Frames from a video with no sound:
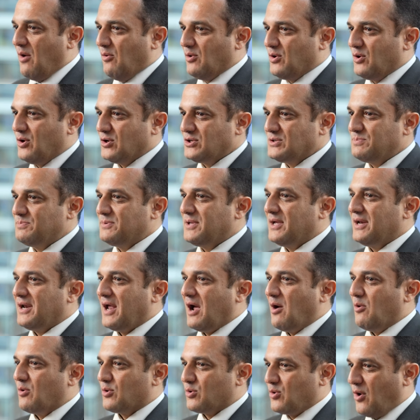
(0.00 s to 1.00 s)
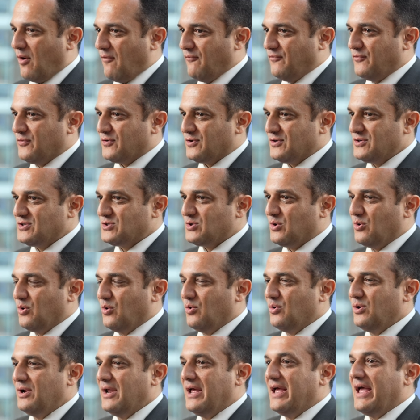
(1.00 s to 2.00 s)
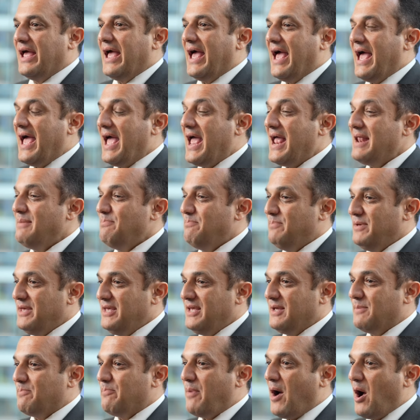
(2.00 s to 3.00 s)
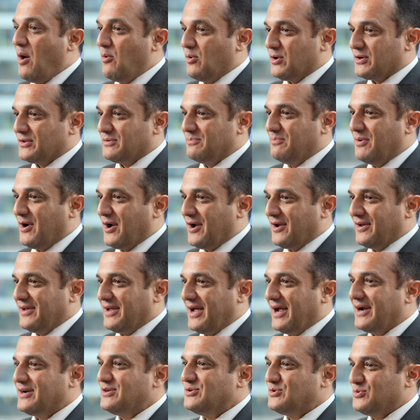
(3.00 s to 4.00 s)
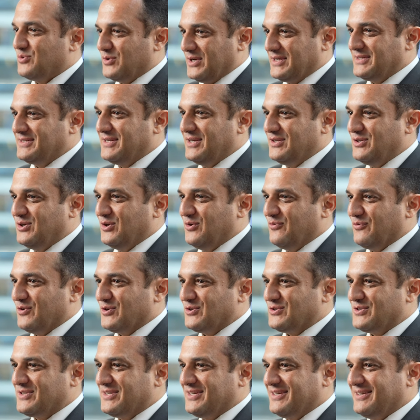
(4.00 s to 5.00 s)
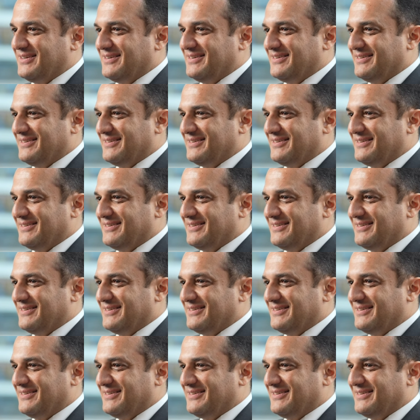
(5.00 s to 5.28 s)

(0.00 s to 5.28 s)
our hospital, our conference hall, and being powered by Arizona State University.